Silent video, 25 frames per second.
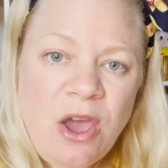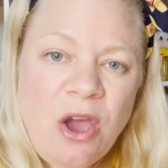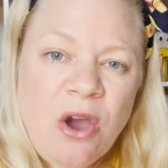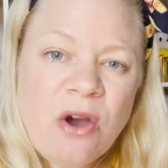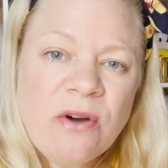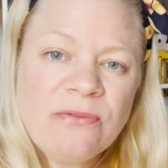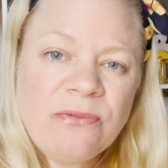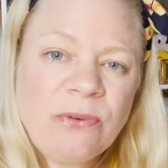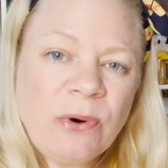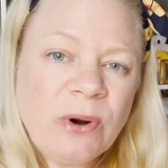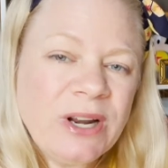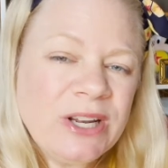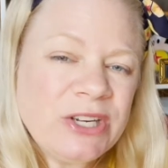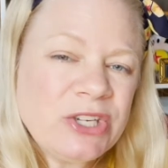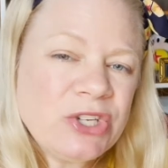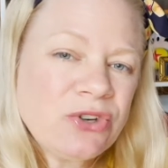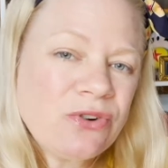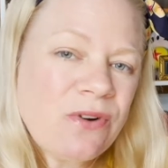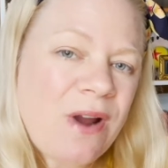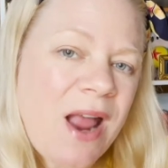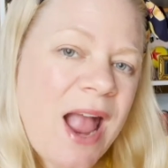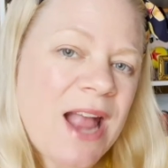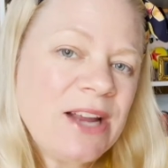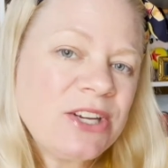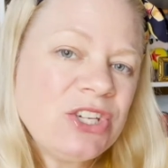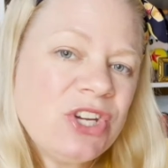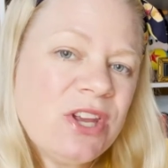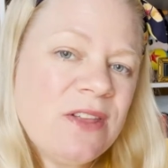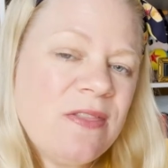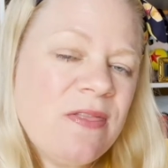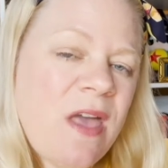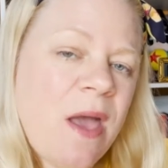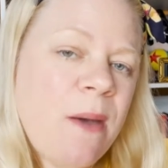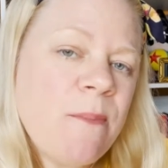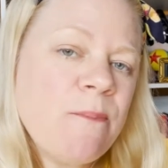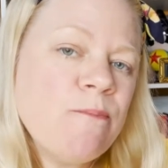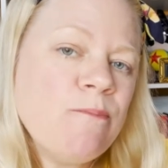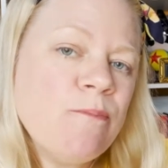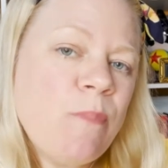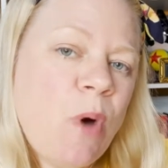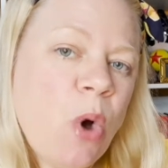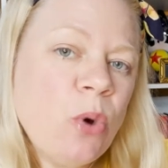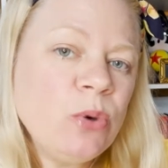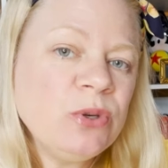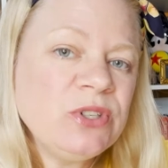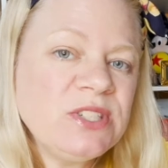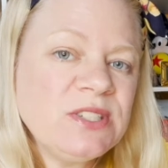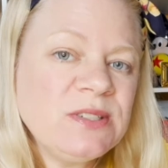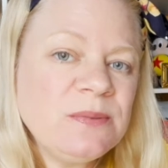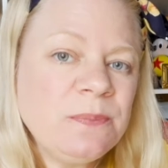for an attraction that
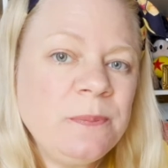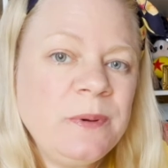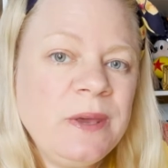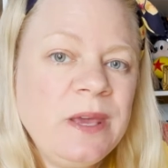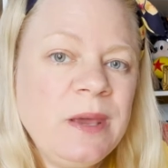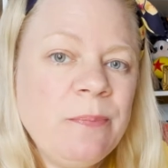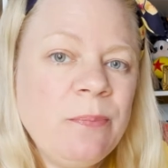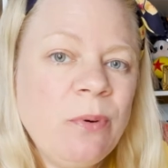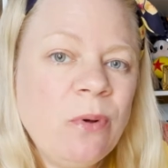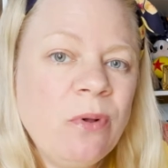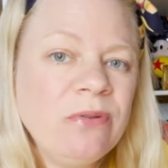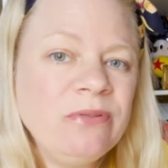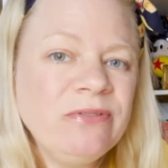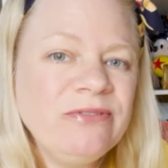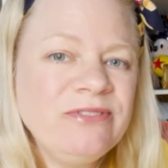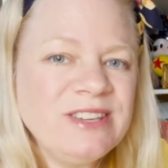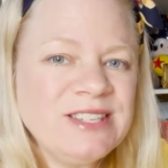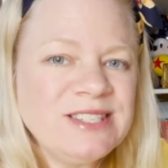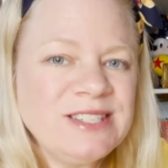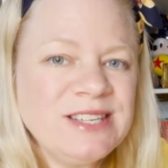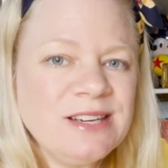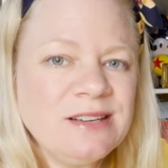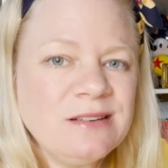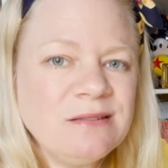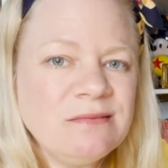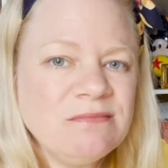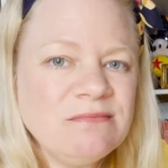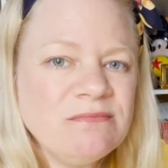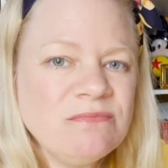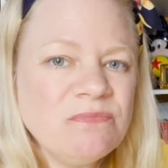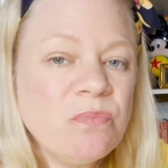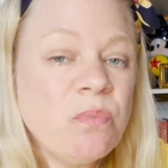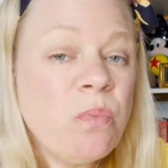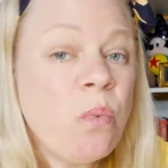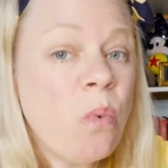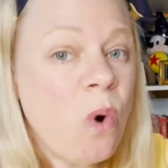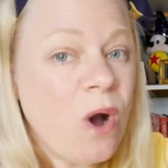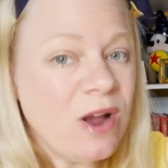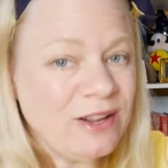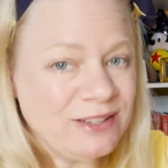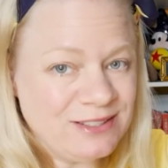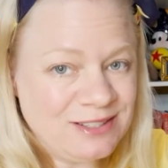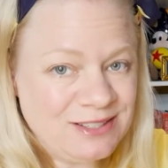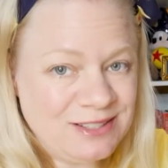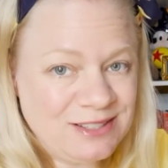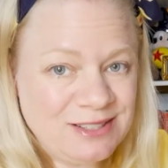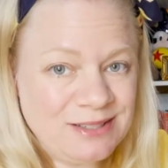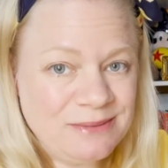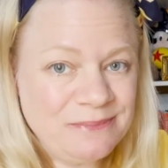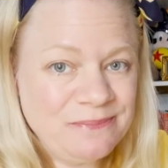most people visit
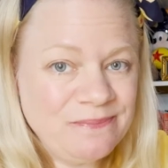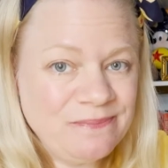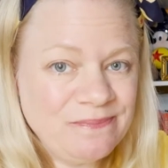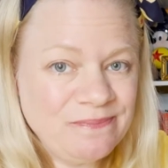once.